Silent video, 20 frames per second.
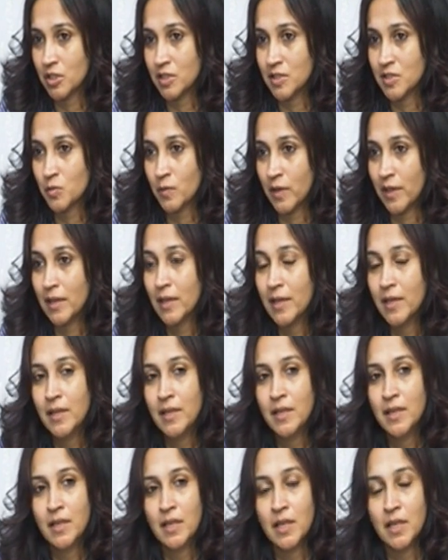as well.
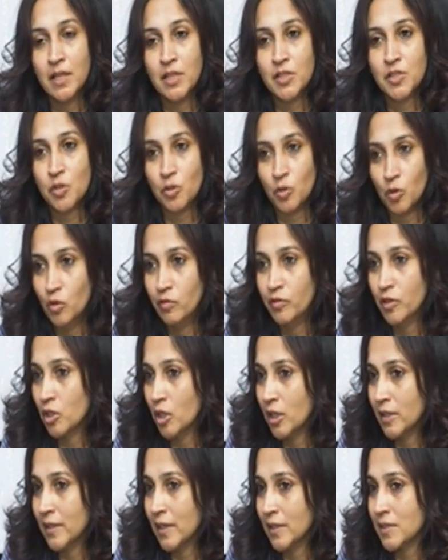So
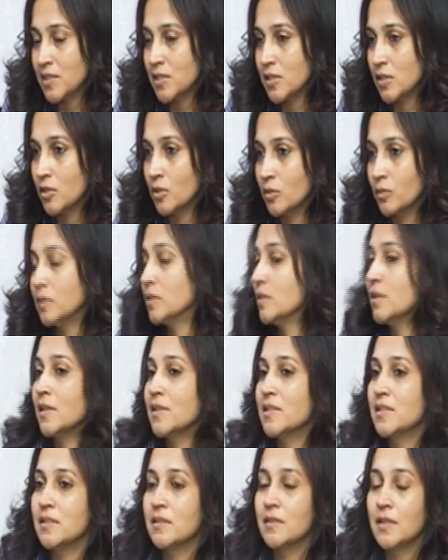overall, that's
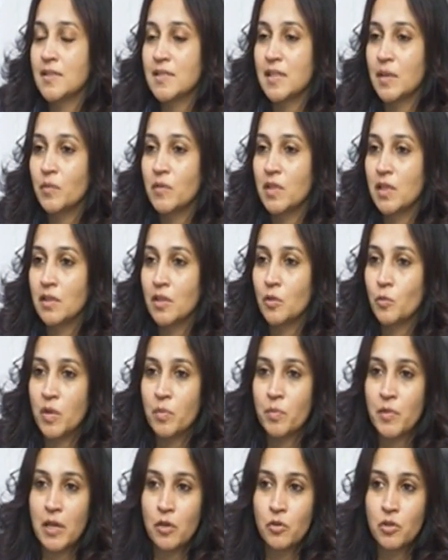something that
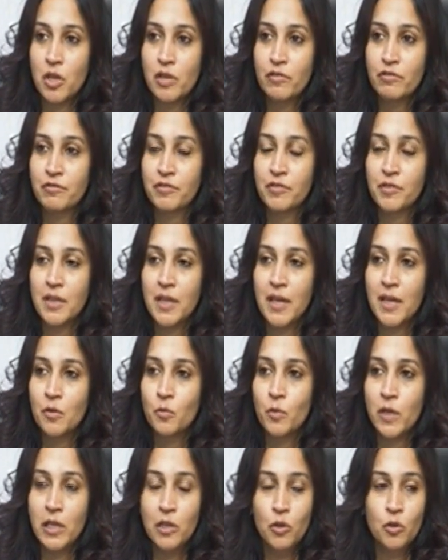we're proud of, and
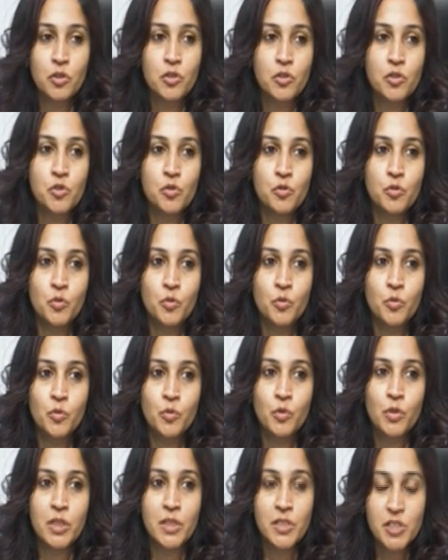we look to
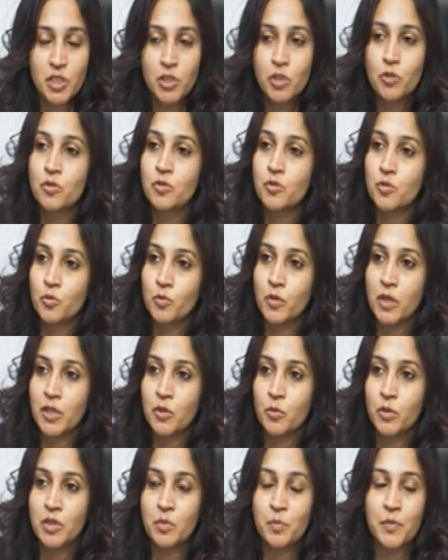continue to work
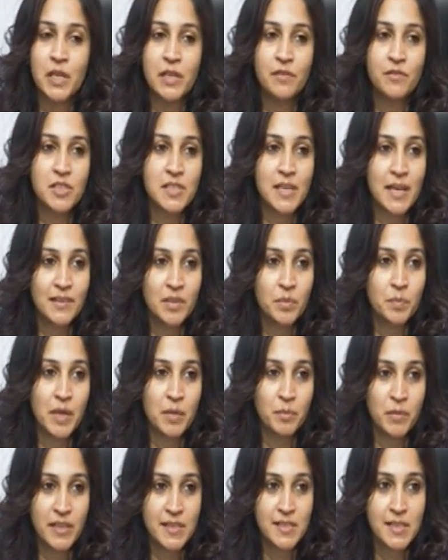with the private and the
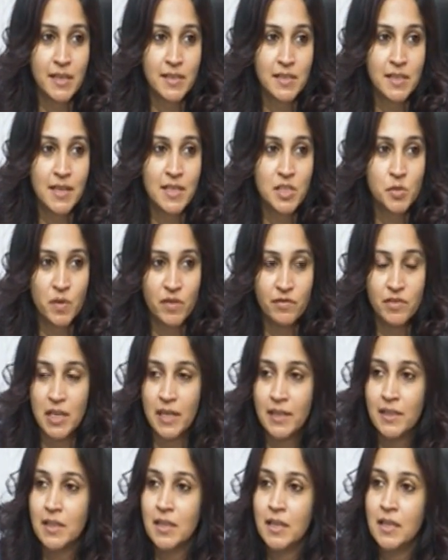public sector as we've done.